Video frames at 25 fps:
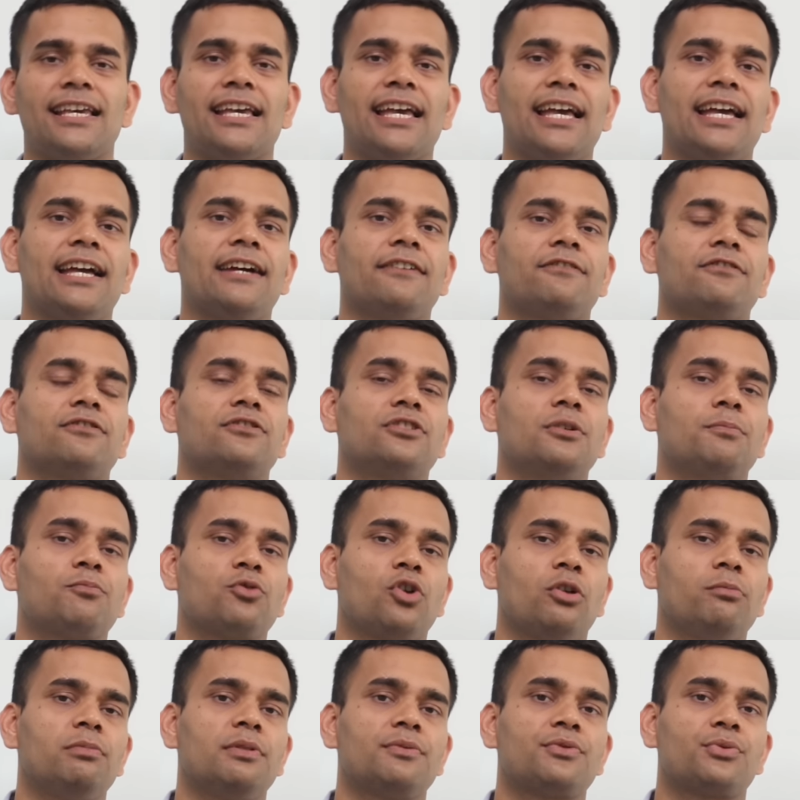they have the
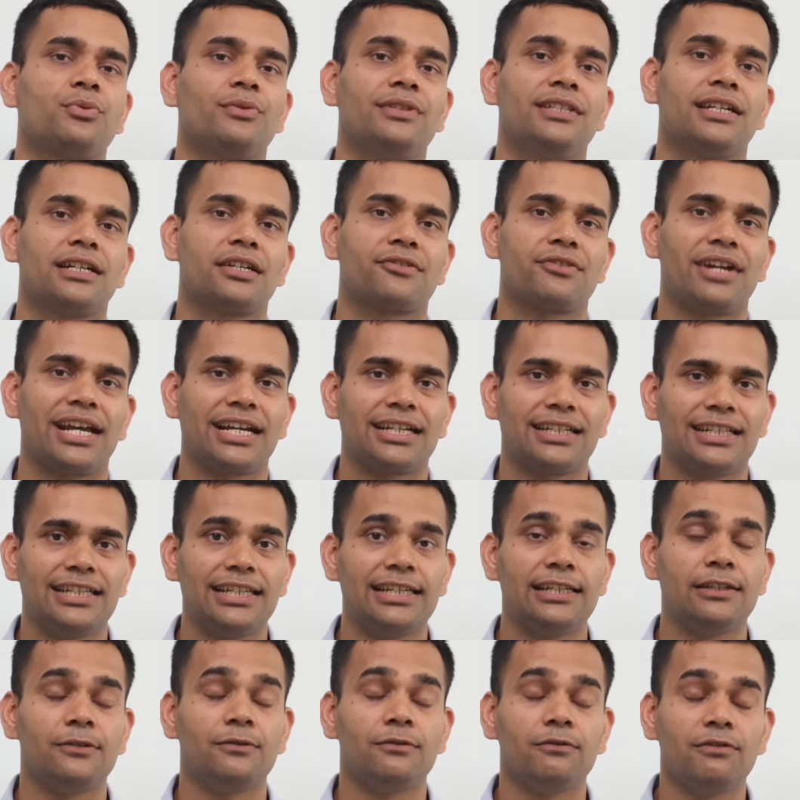problems with their cracked
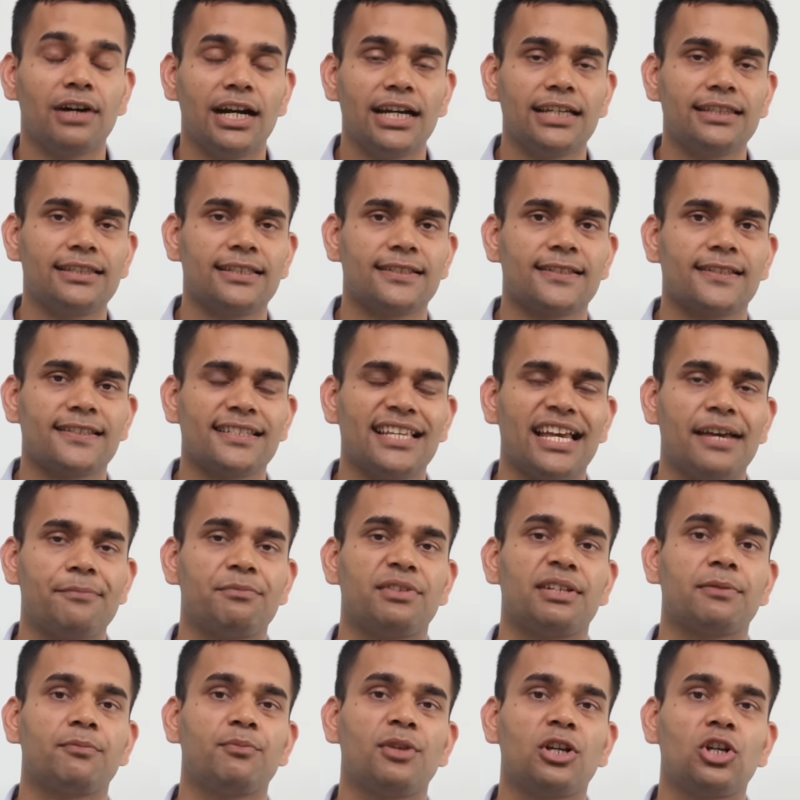heel. Why this is
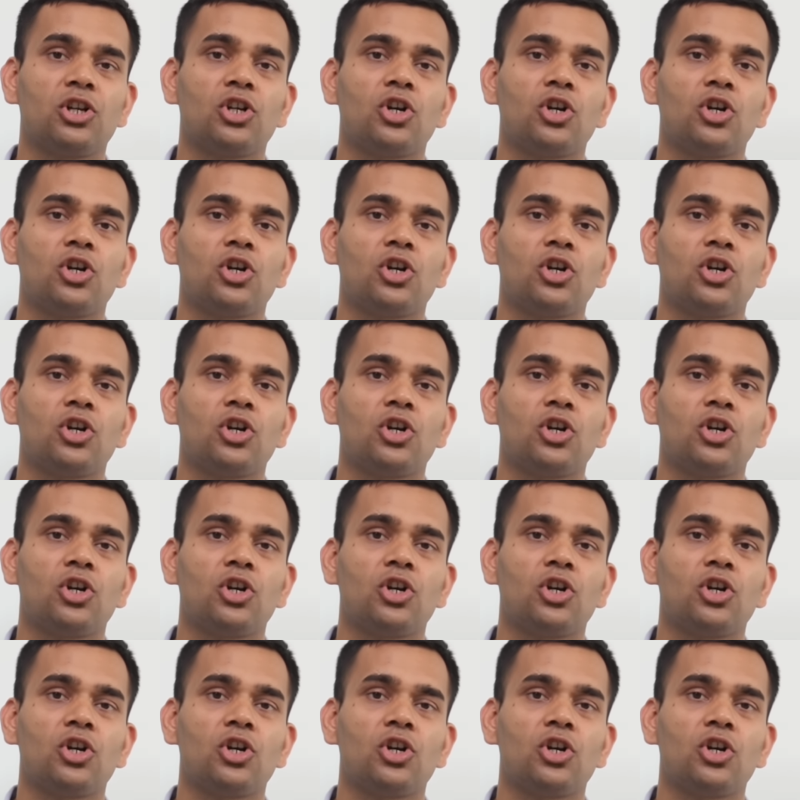happening?